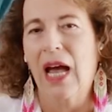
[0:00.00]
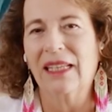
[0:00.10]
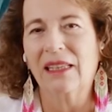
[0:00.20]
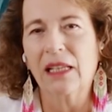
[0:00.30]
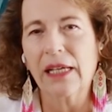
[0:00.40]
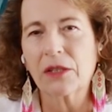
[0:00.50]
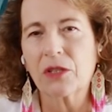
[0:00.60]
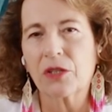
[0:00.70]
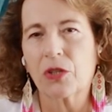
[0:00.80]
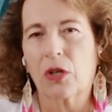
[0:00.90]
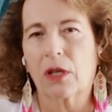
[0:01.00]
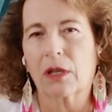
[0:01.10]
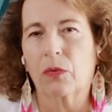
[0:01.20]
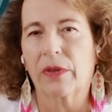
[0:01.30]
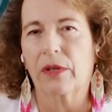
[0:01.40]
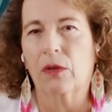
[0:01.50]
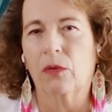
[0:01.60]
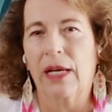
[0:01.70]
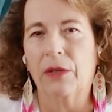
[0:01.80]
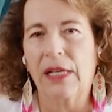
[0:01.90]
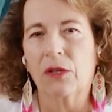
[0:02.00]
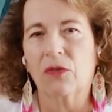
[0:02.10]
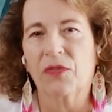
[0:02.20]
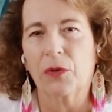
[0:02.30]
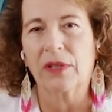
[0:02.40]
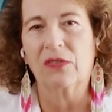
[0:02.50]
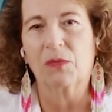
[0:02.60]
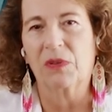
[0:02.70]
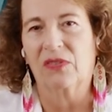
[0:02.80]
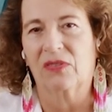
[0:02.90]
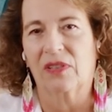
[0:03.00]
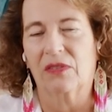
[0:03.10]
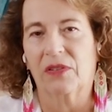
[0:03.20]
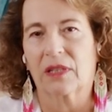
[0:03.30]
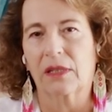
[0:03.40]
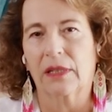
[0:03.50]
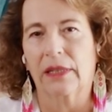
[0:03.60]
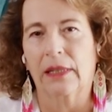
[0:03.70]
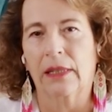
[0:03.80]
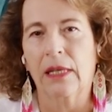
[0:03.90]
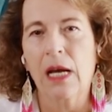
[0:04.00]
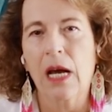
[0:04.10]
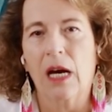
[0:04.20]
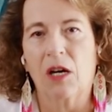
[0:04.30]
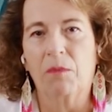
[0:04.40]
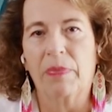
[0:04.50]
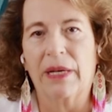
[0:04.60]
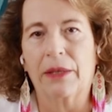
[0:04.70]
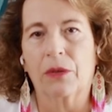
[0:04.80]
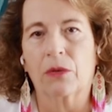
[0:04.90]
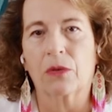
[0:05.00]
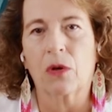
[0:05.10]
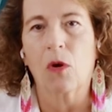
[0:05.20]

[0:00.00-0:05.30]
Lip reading: I'd like to talk with you and hear very specifically about